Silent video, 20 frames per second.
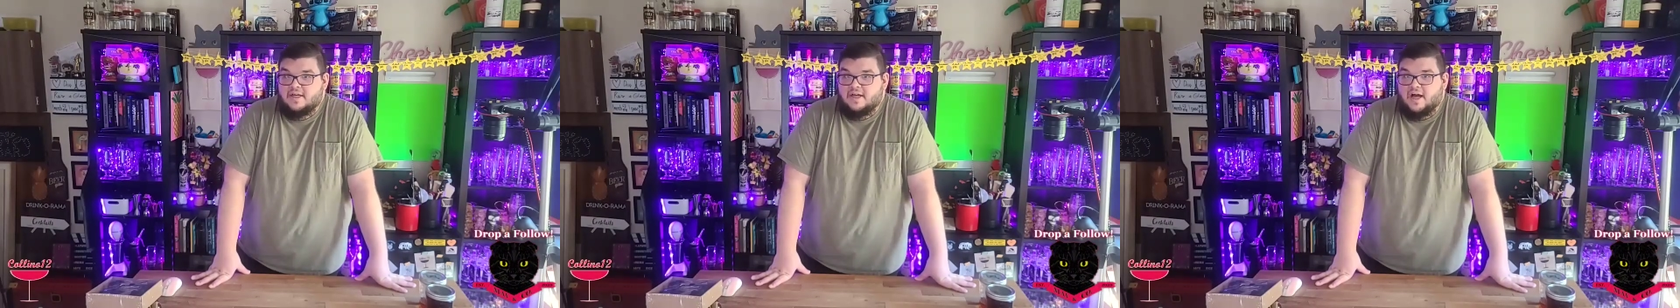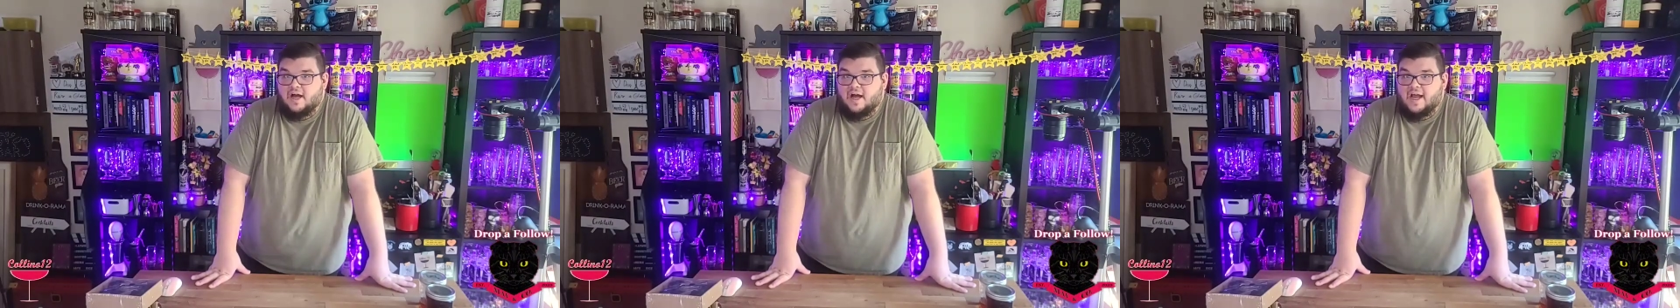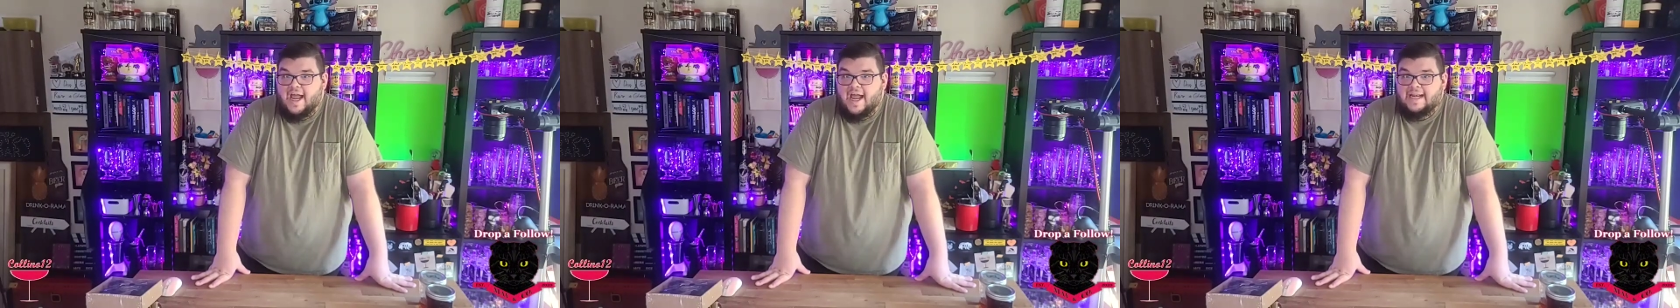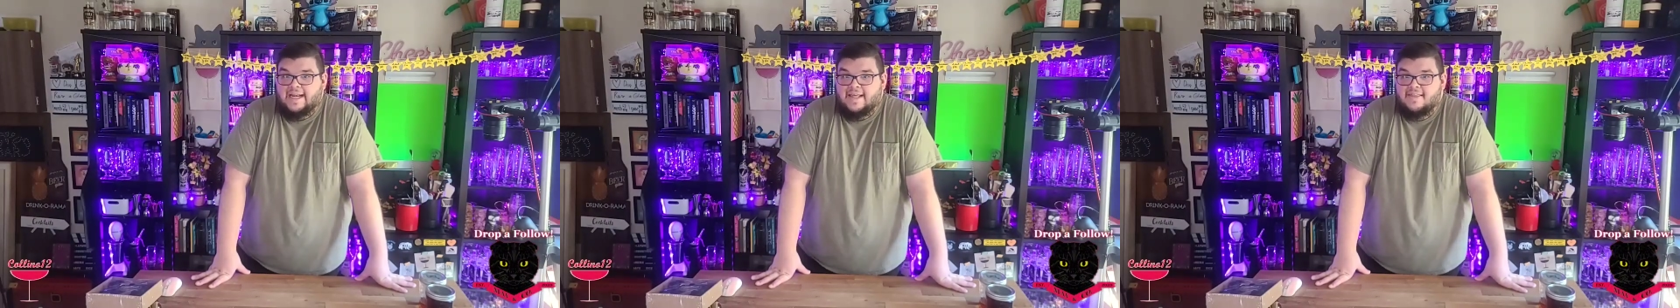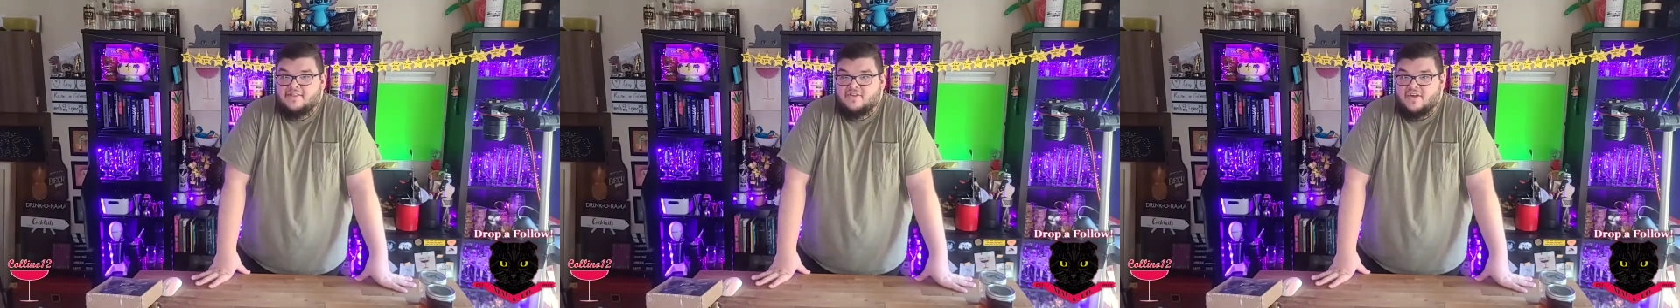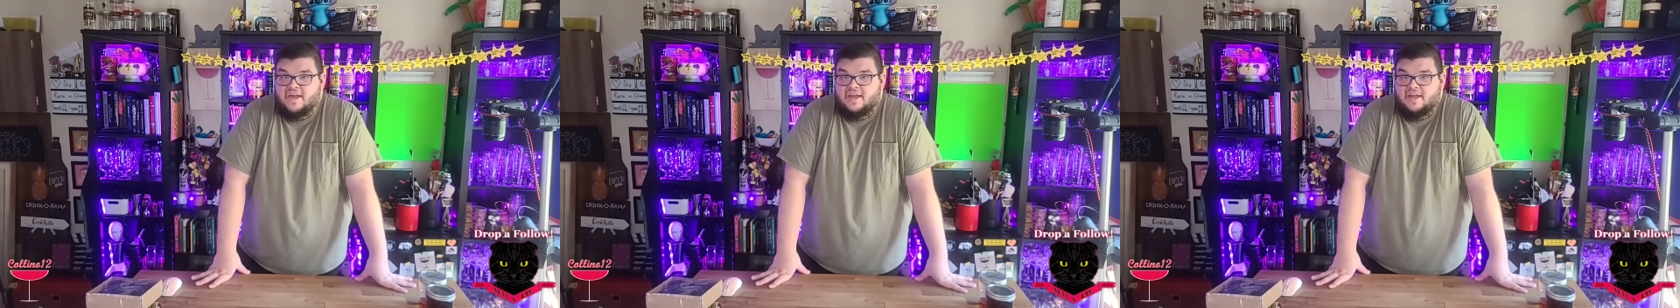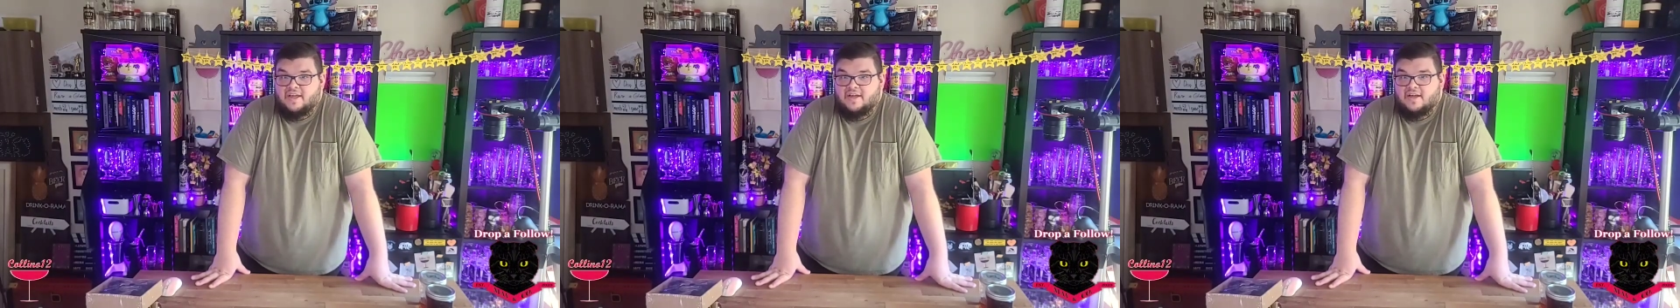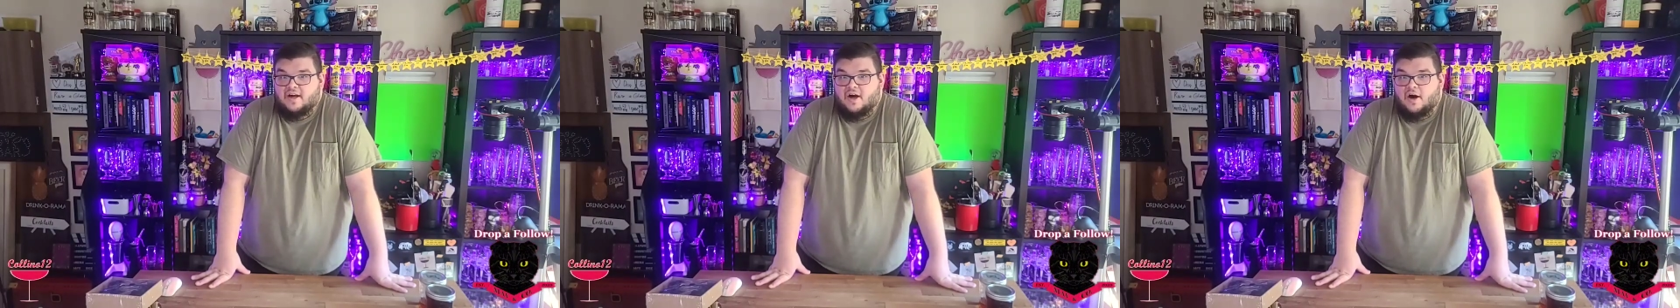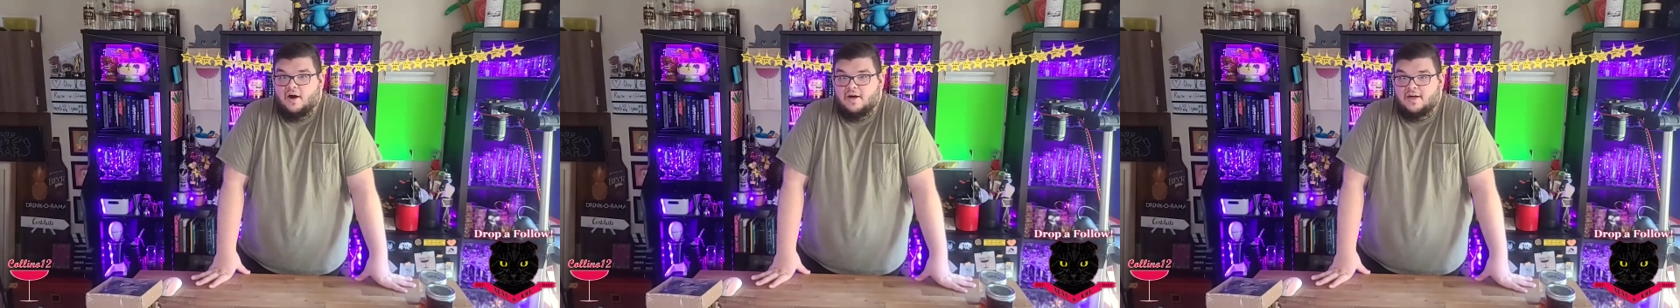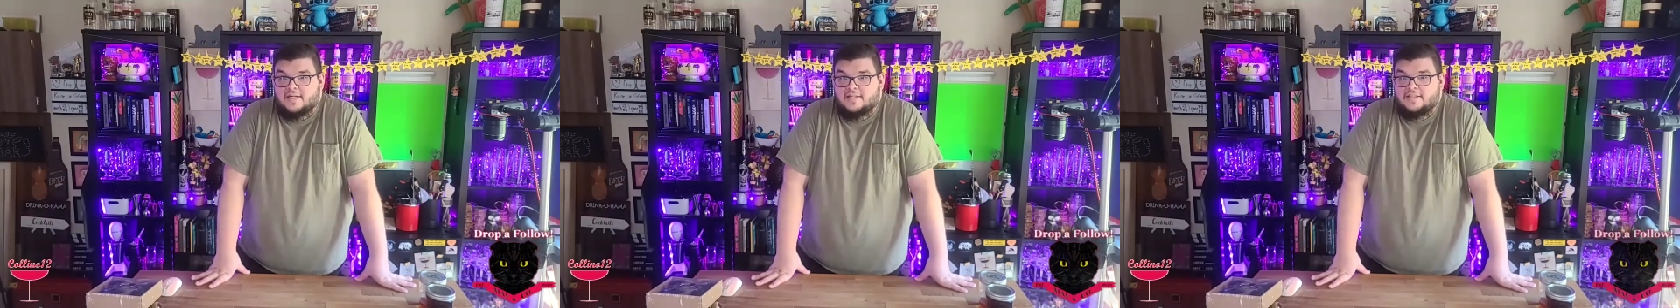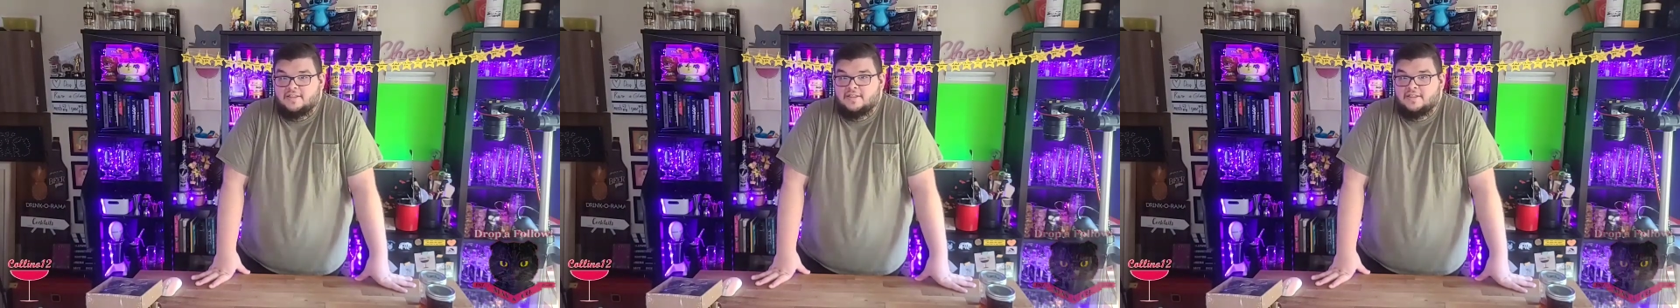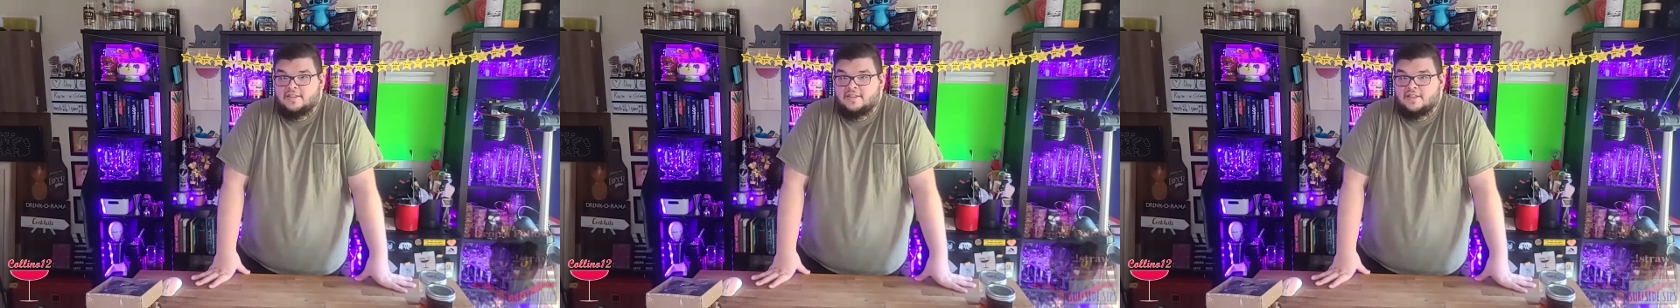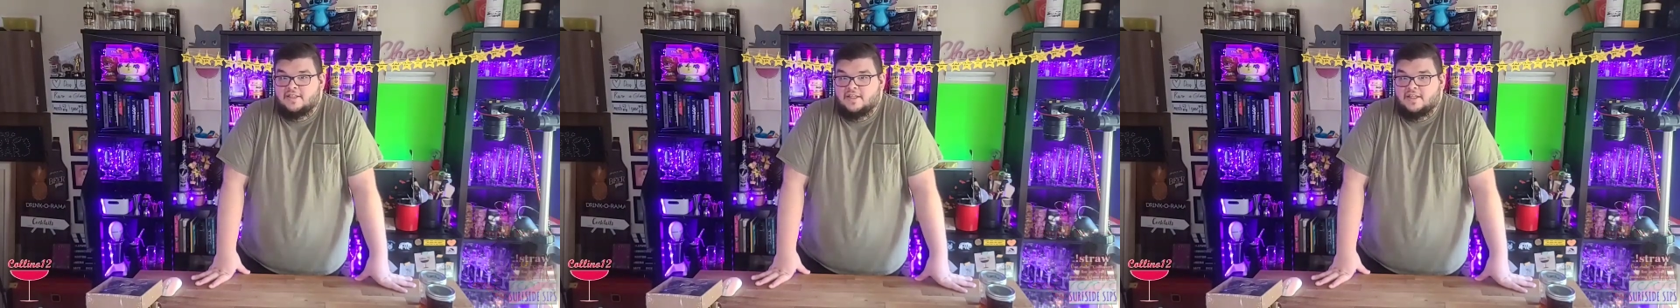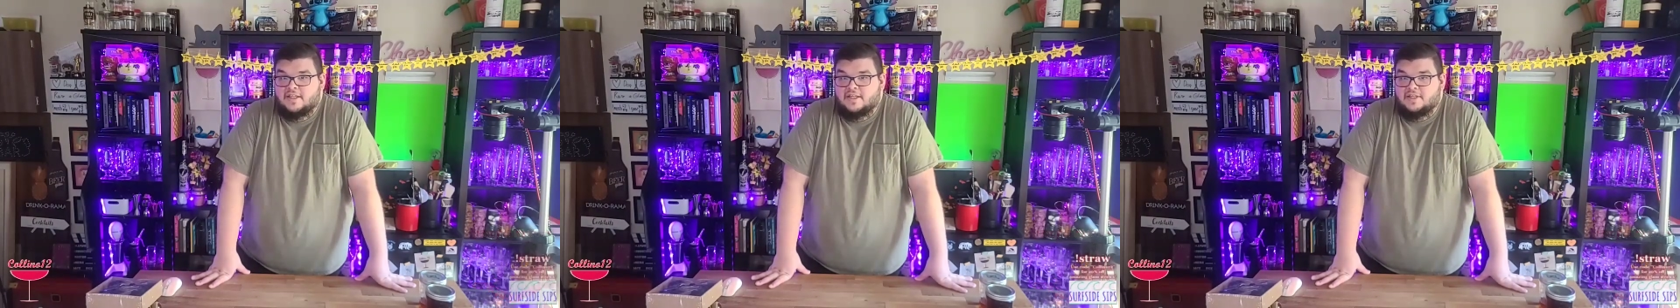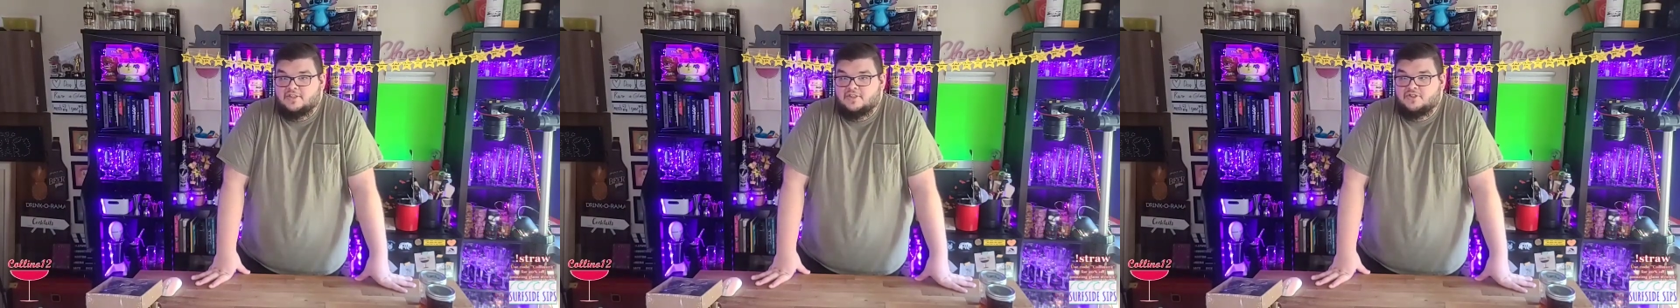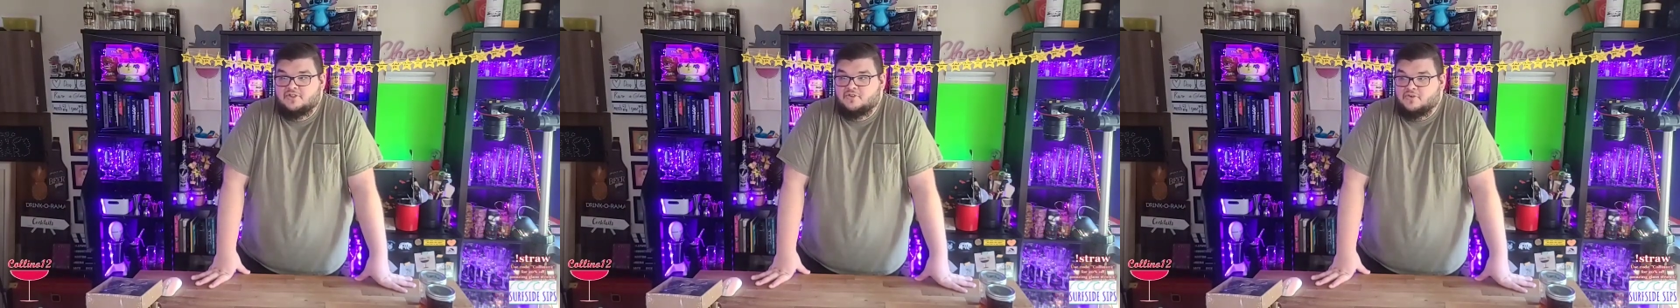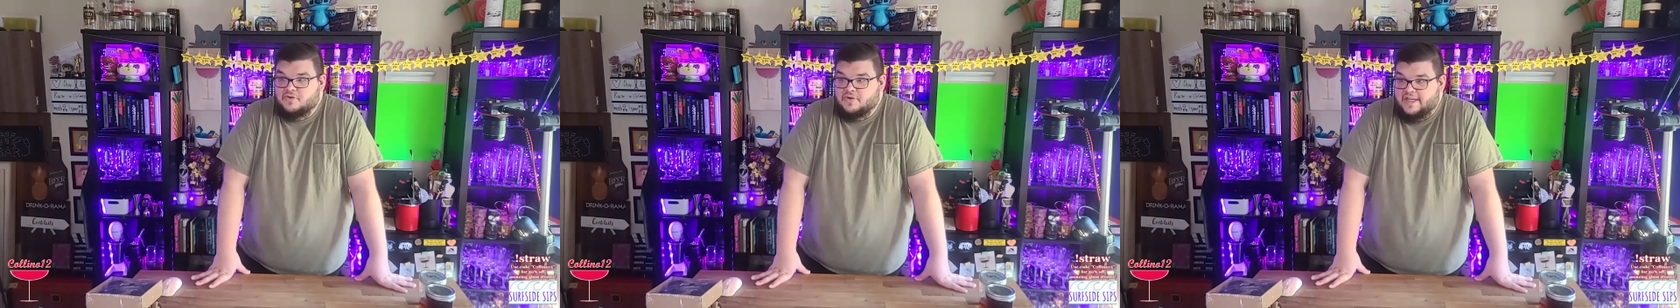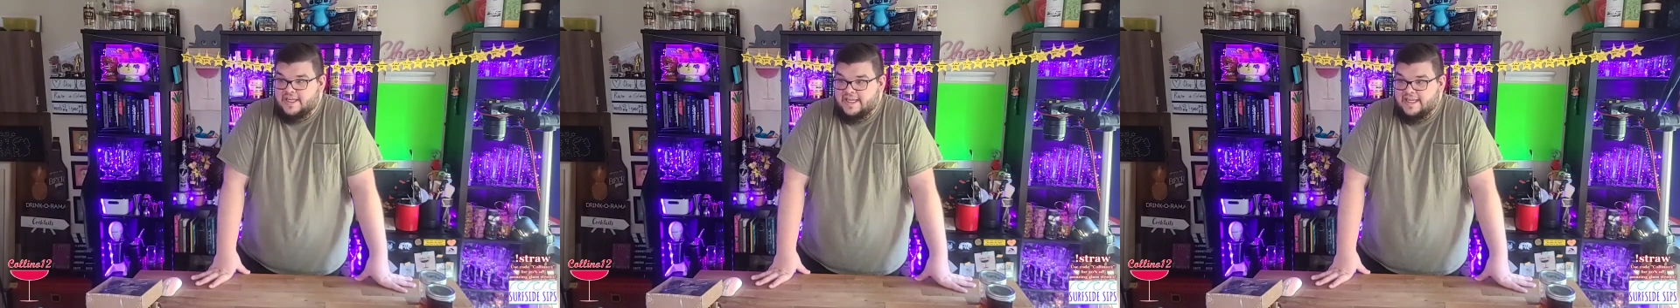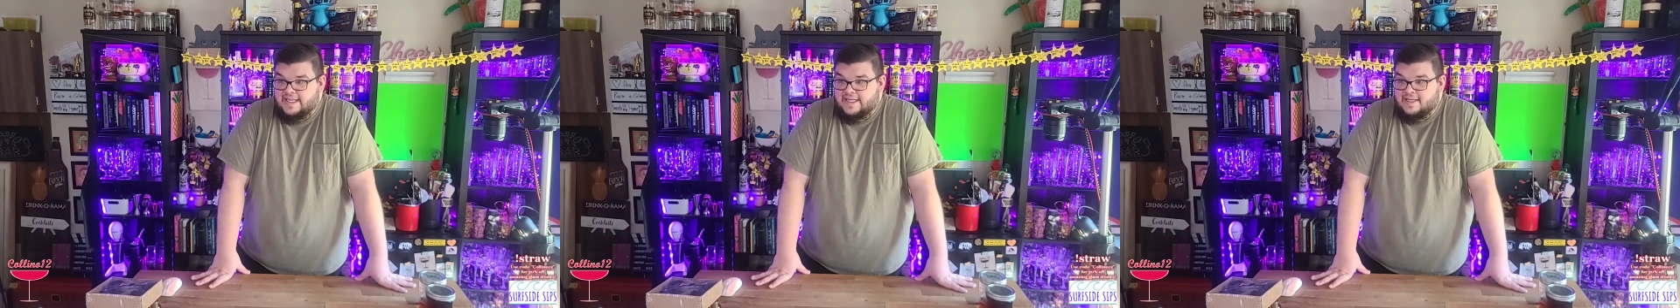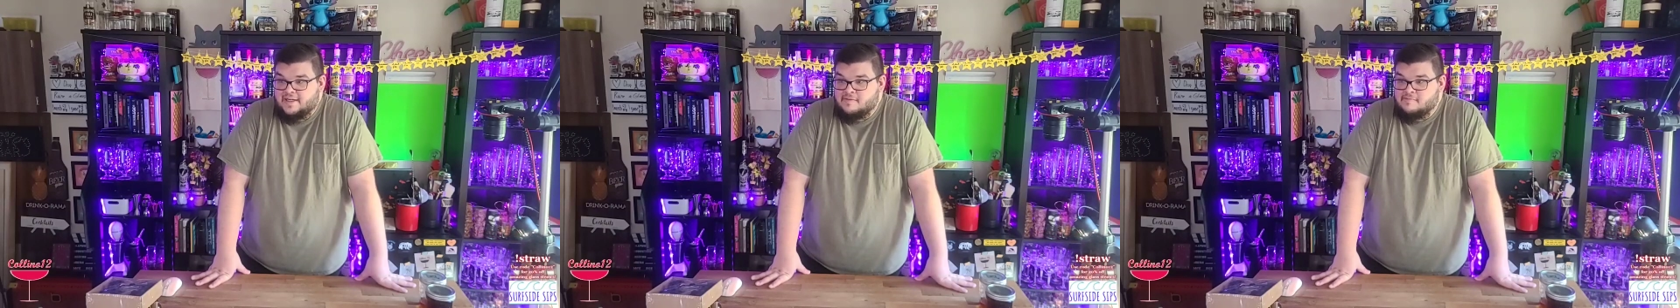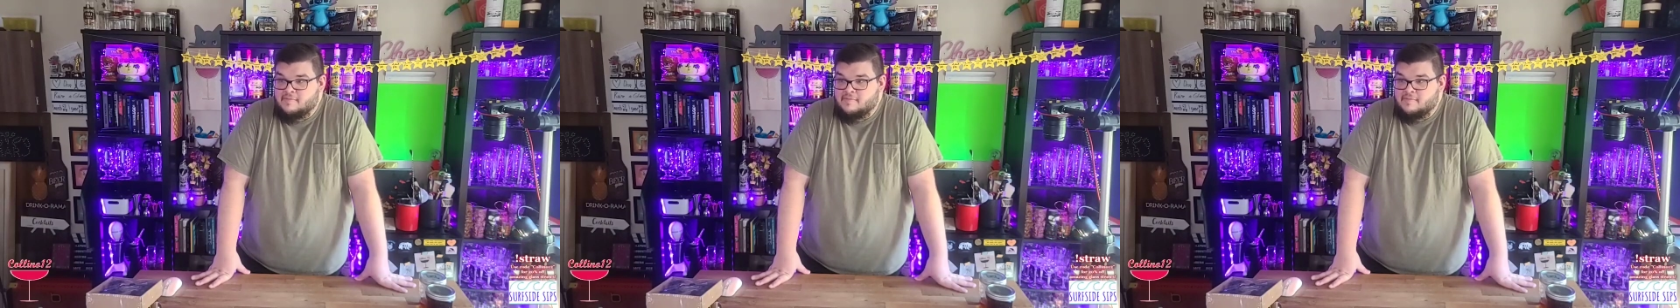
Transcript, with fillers: uh, anything on the screen